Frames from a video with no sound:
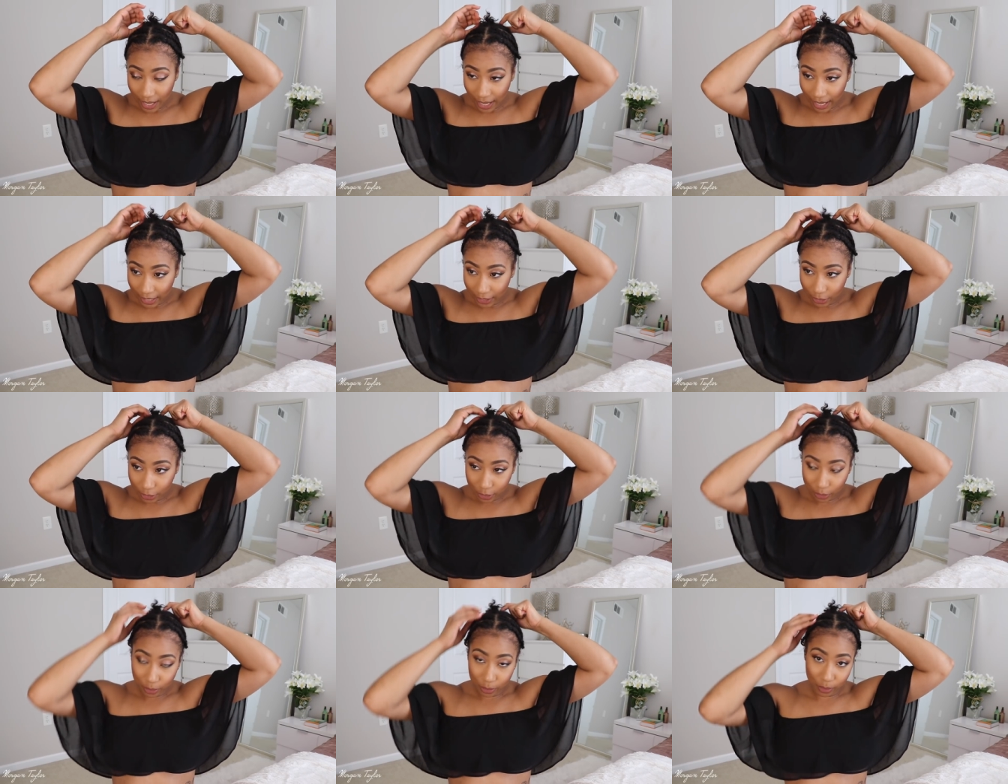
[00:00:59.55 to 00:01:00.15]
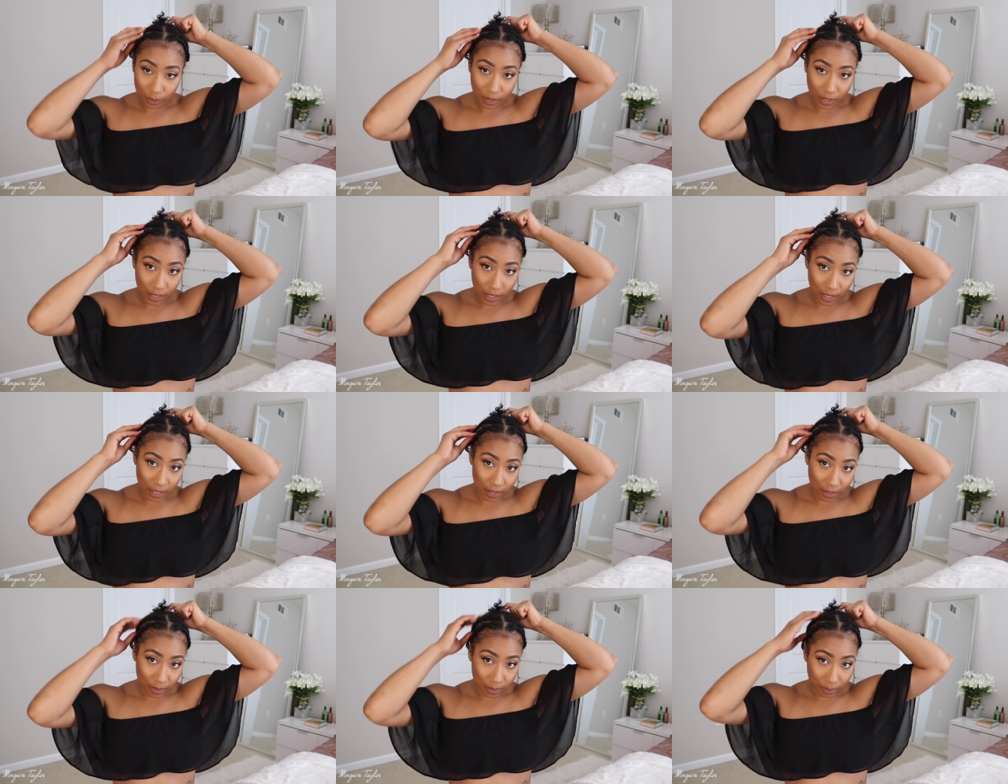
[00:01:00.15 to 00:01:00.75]
I do
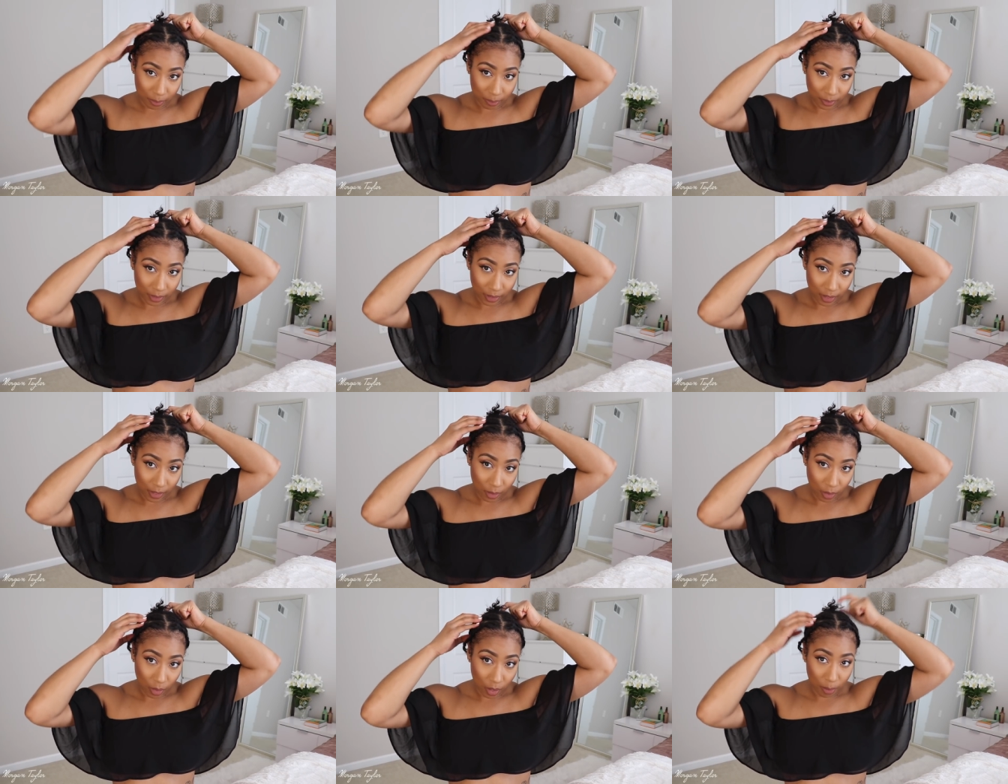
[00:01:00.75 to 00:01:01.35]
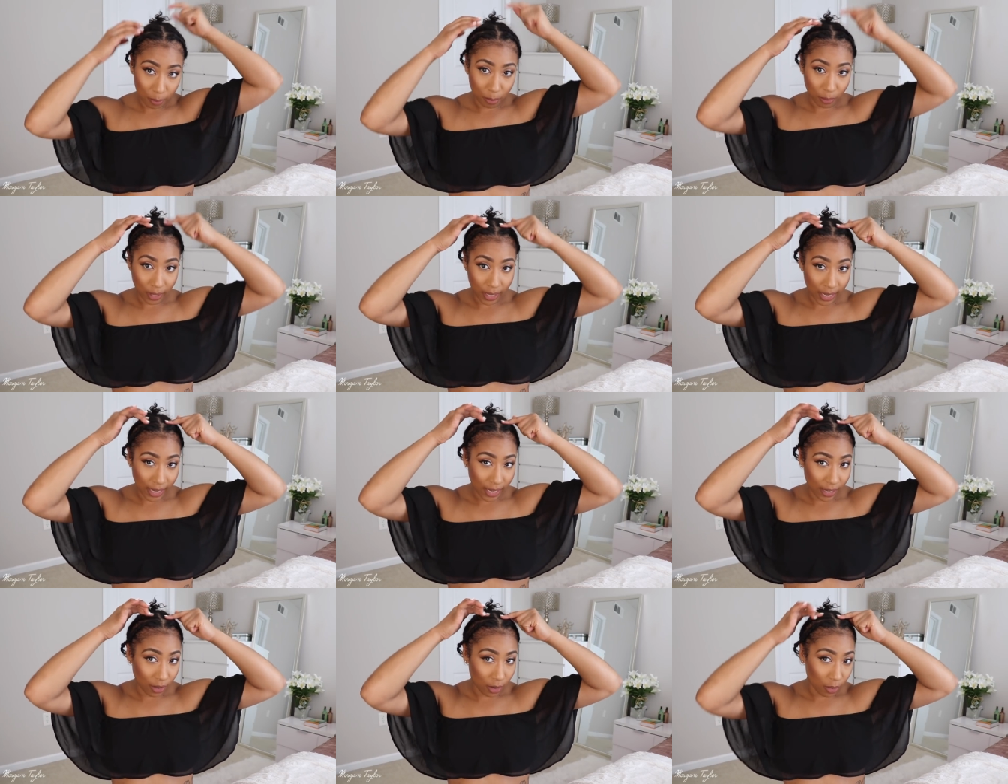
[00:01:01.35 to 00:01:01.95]
um, a
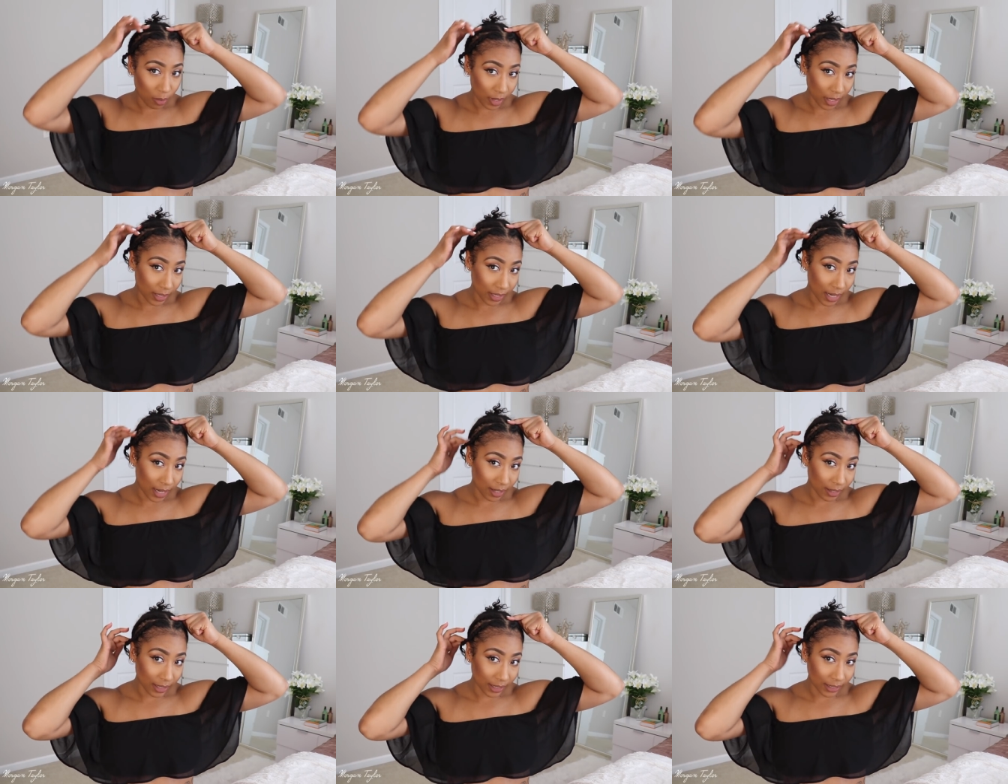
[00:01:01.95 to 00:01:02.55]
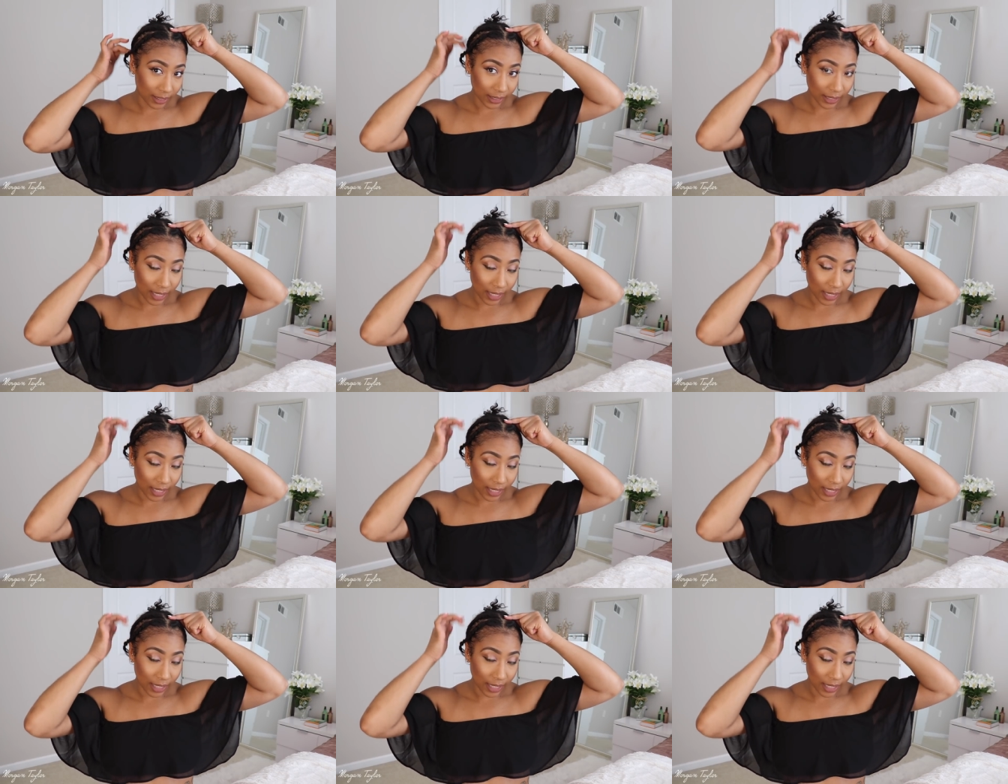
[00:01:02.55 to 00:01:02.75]
braid going down this